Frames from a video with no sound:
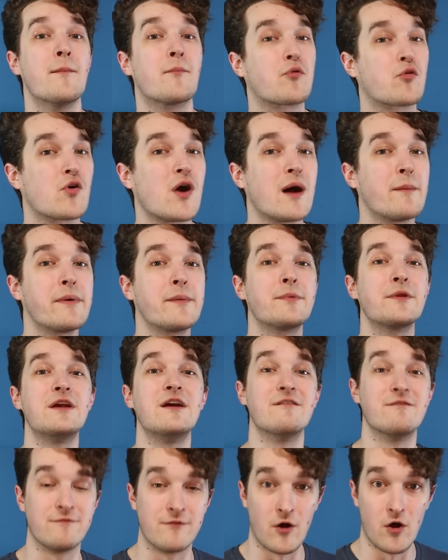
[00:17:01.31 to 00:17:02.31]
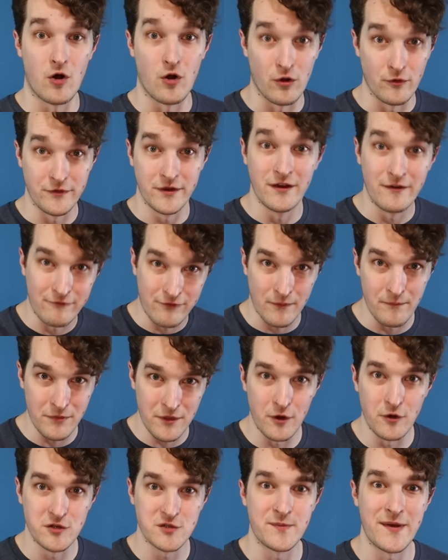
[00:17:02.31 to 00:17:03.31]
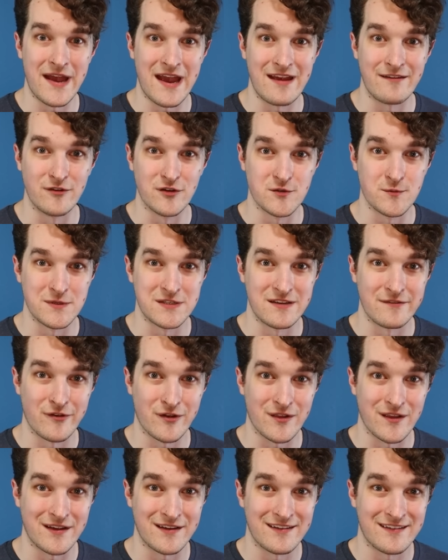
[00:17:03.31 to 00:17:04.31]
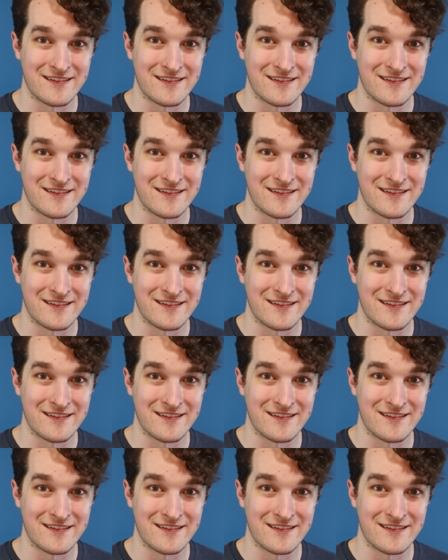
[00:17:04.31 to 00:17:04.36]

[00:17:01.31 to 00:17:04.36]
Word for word: probably evolved from those behaviors specifically.